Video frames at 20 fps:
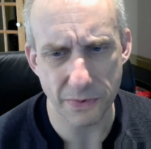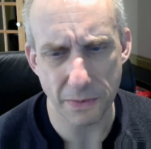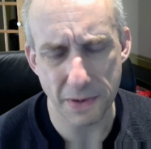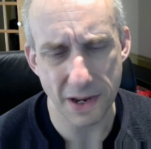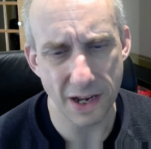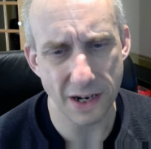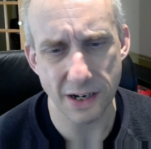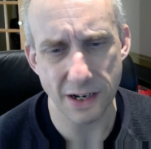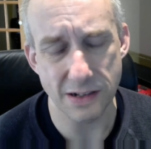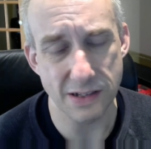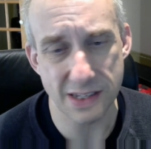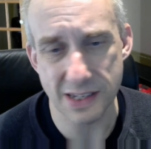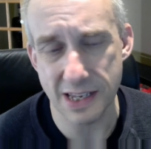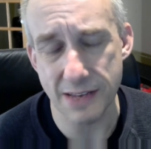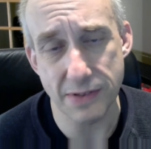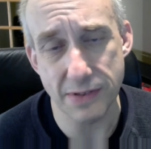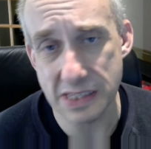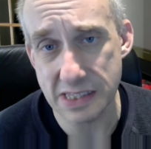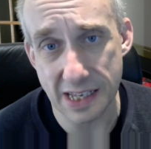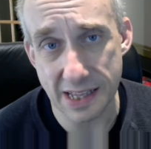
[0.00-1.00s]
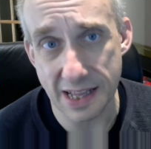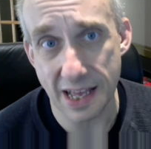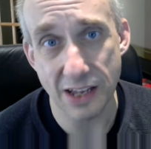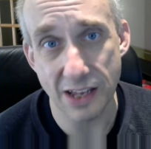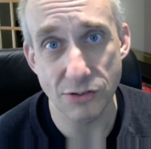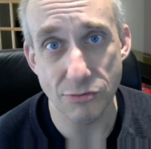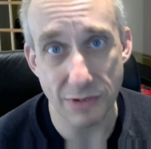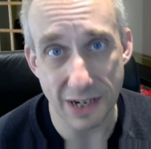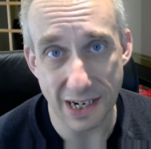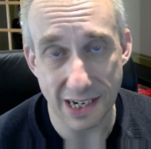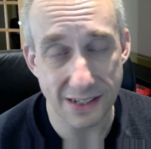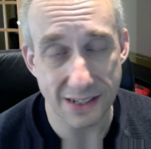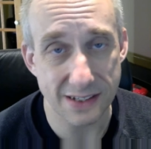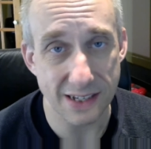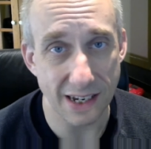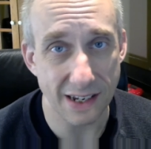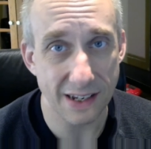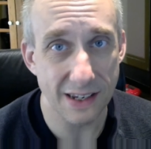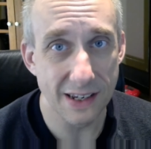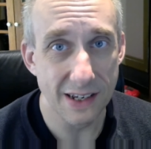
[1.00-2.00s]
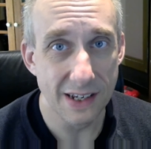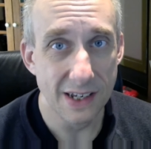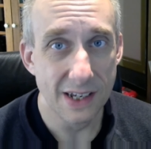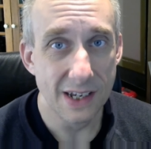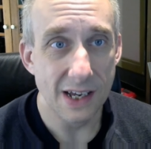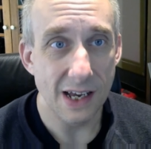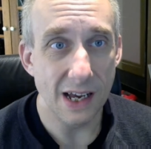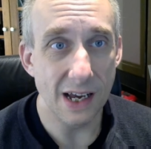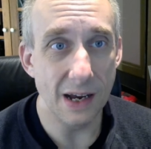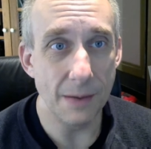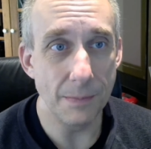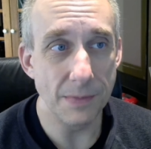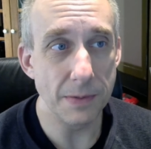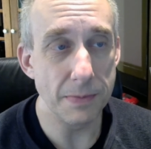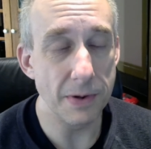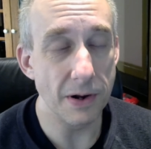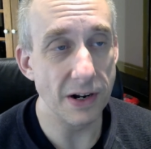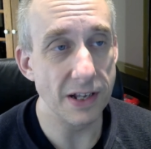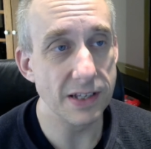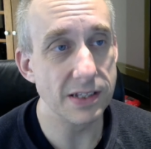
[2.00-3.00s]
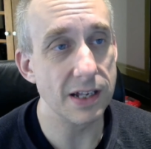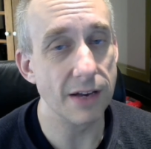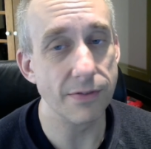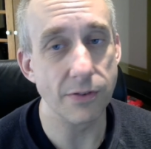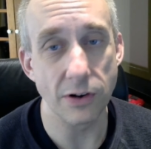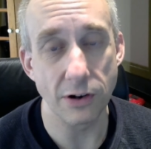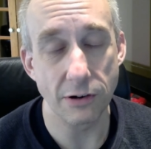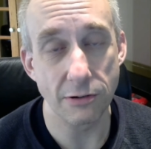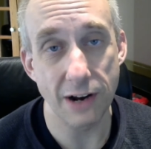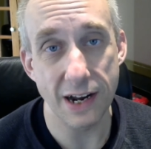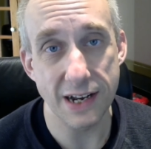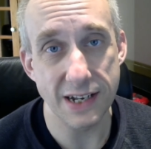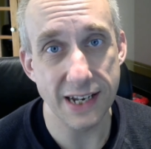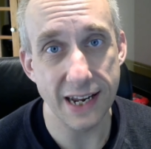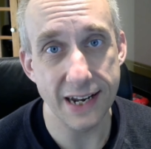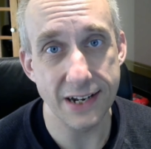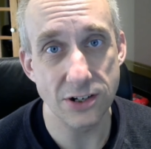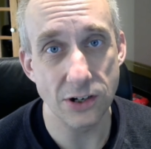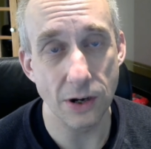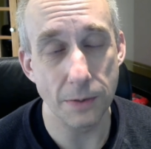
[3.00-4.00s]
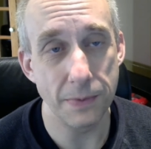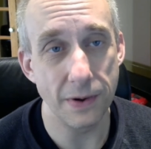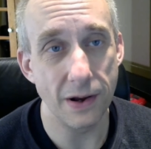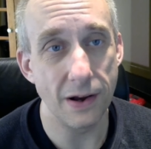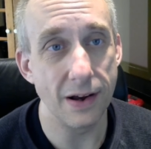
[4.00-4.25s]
For me, I don't even see that as realistic, to be honest. I've got a great day job.